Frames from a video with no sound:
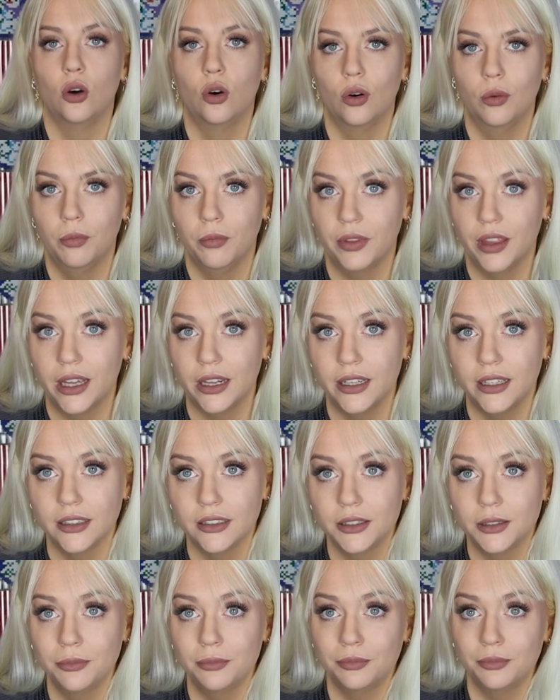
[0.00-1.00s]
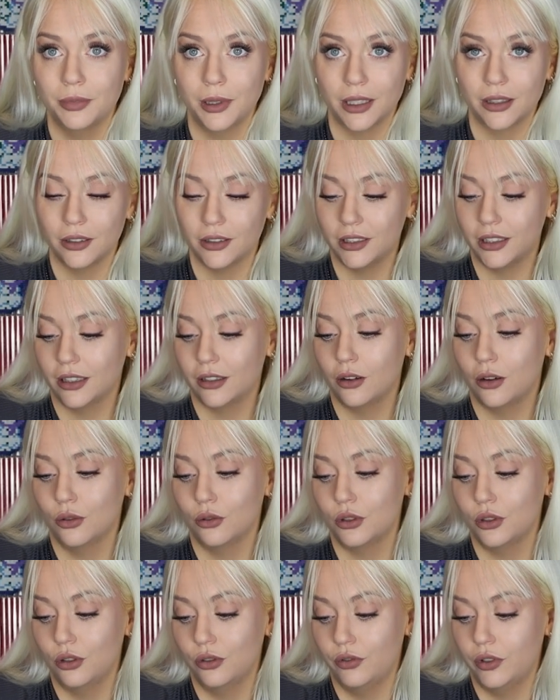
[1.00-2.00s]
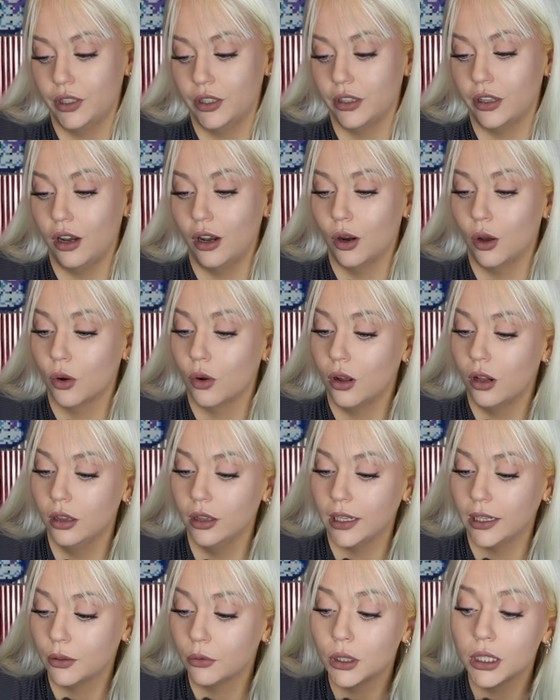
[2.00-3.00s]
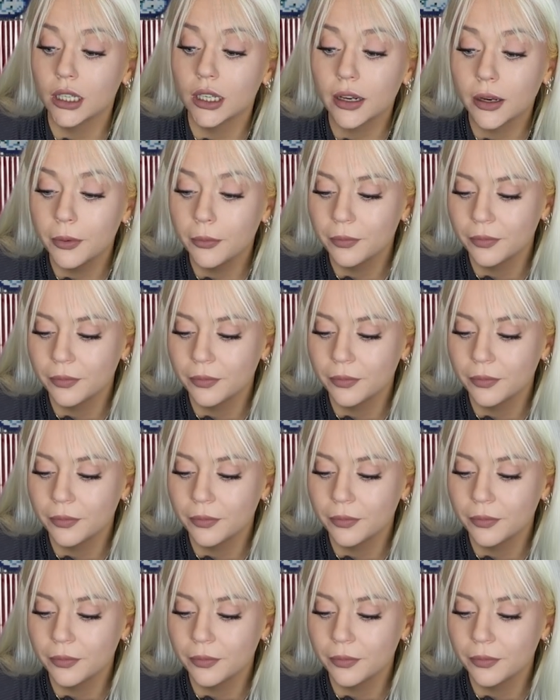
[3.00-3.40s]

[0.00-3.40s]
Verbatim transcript: home, that is, because it goes over the local network.